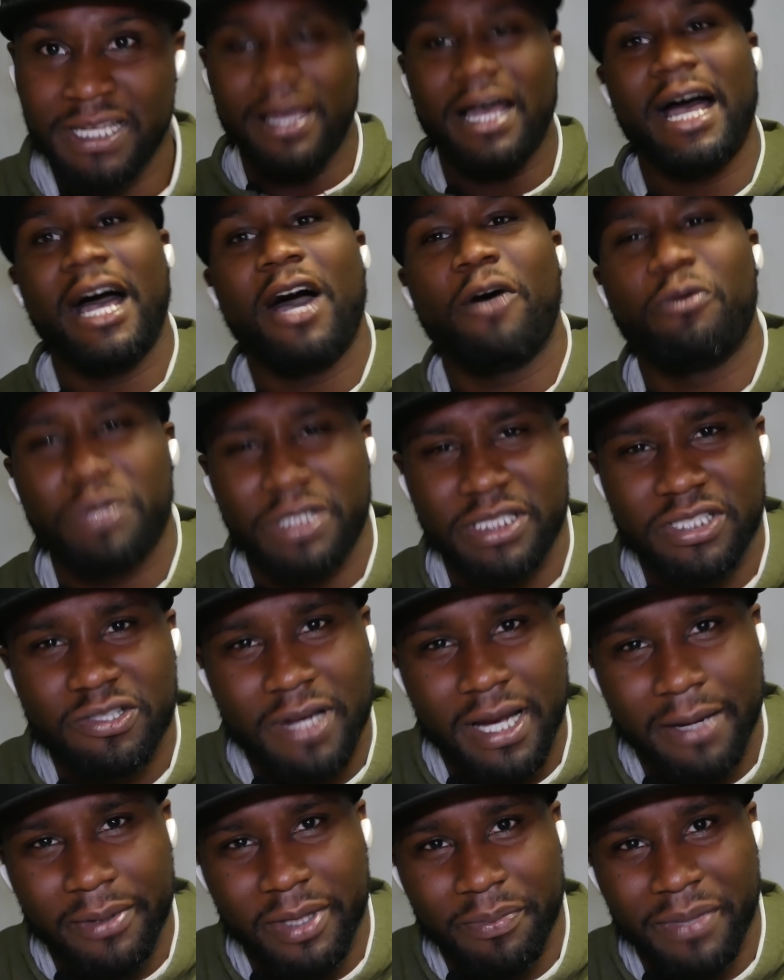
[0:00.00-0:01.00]
How I would
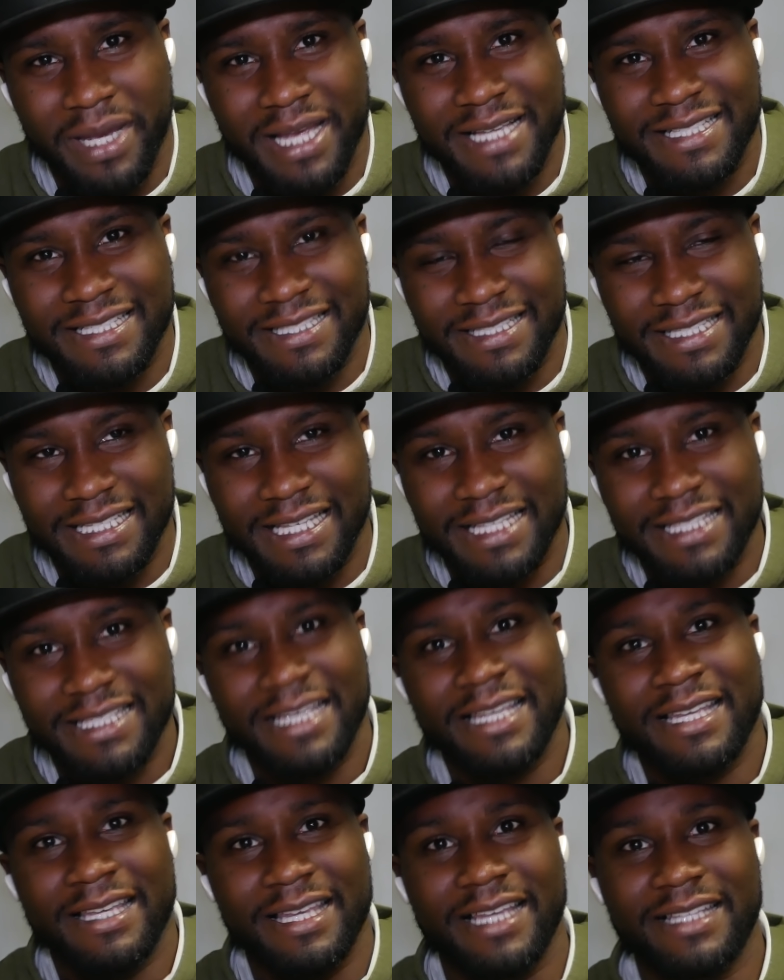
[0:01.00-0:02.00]
describe the bass is
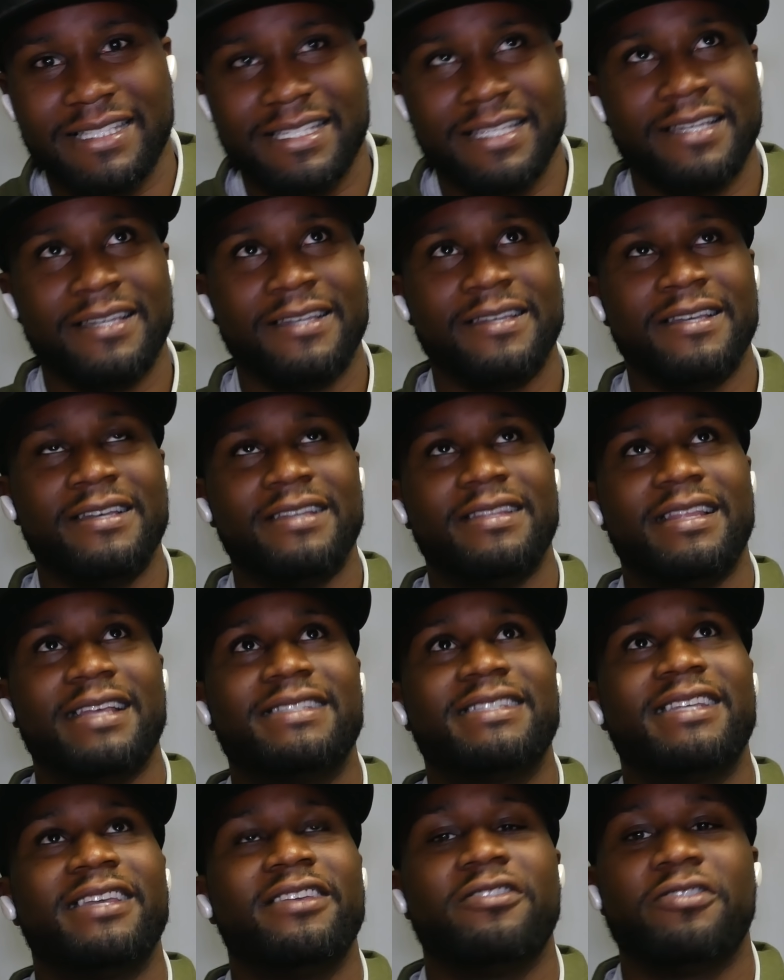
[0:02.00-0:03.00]
it's
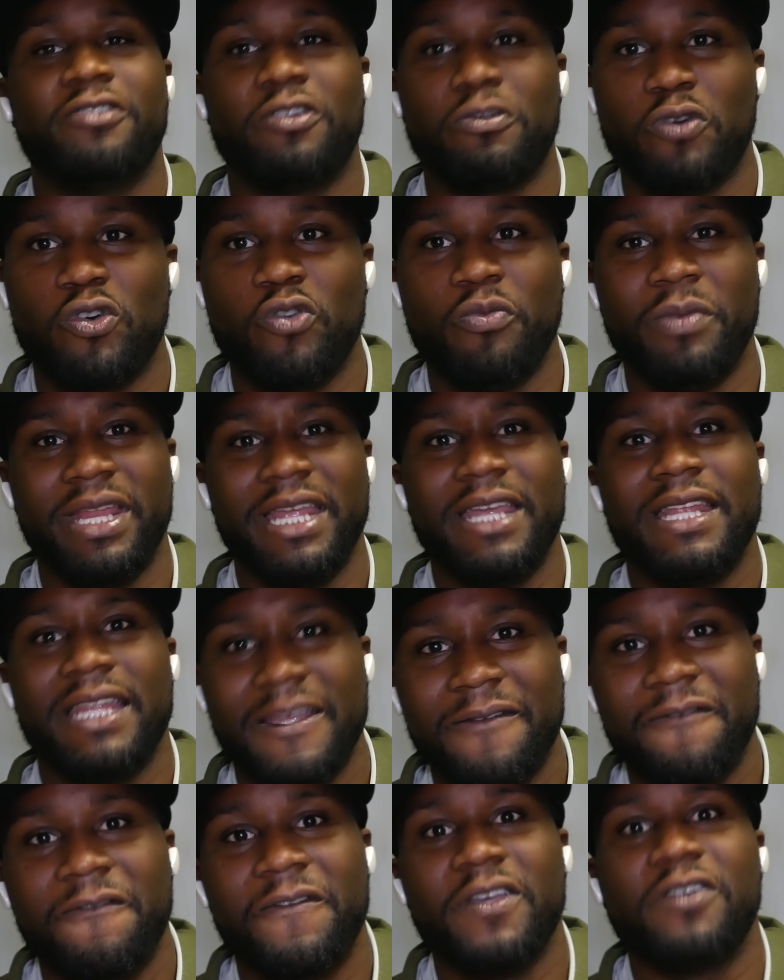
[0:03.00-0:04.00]
let's say you're in a room, and
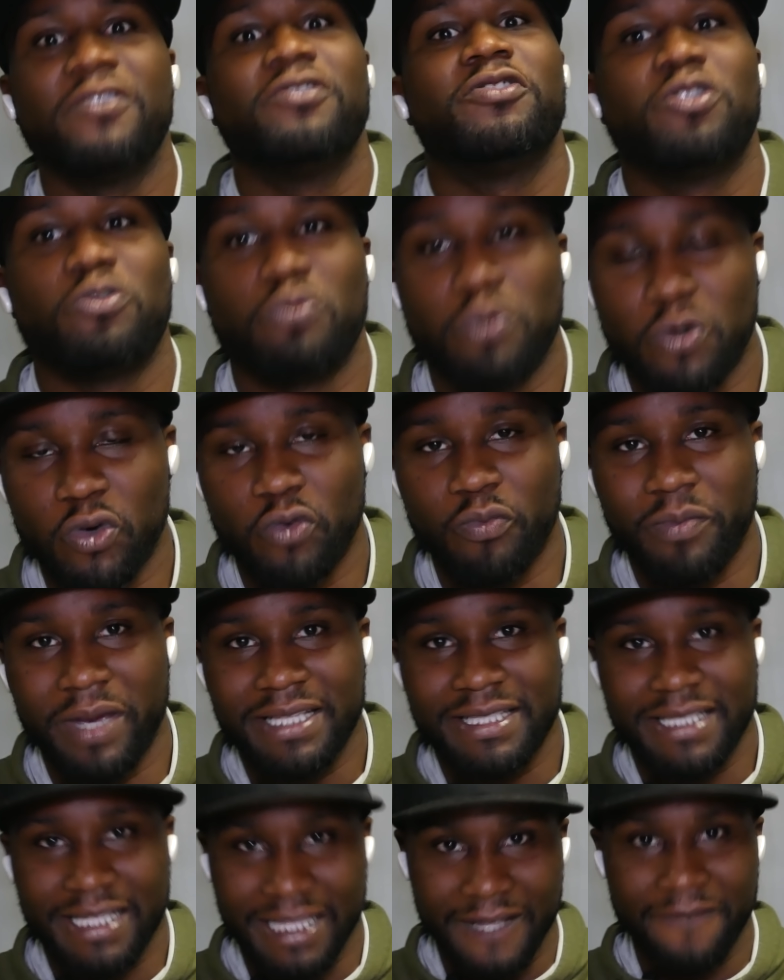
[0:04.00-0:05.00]
it fills the room,
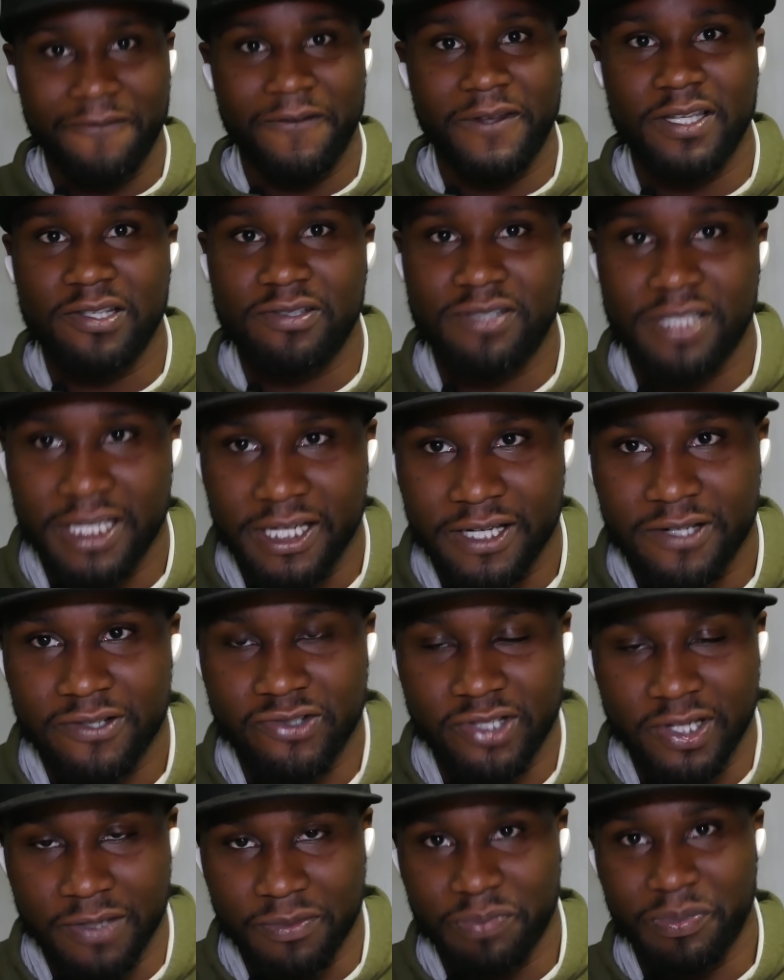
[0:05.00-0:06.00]
basically. It fills the
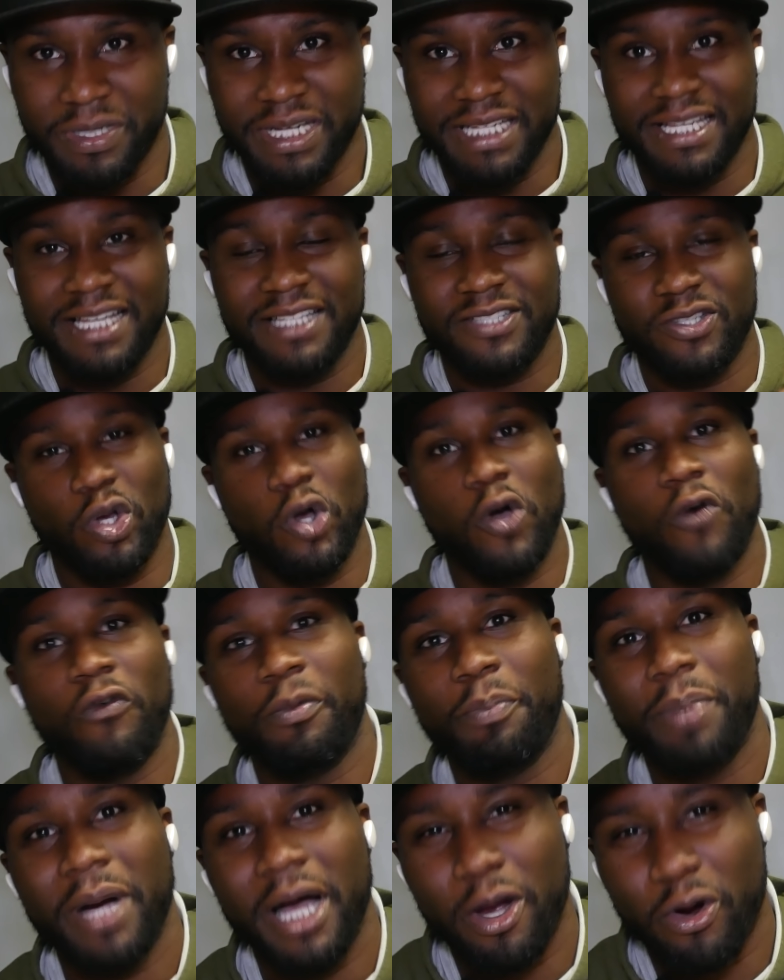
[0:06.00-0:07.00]
eardrums, but it doesn't
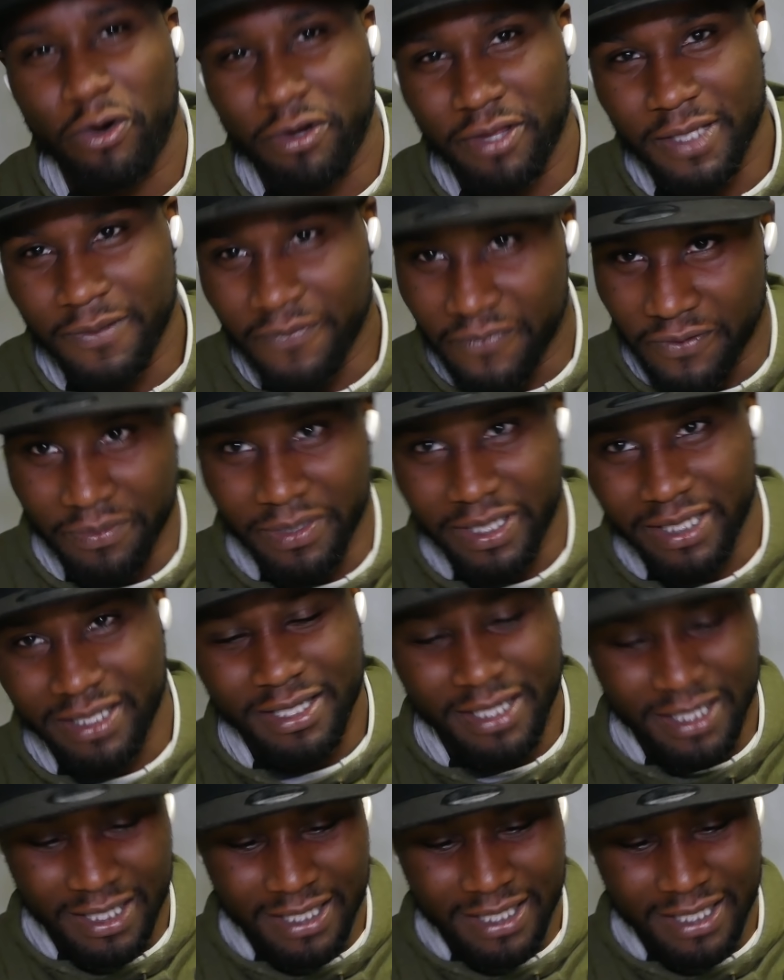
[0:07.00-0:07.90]
overpower them for me.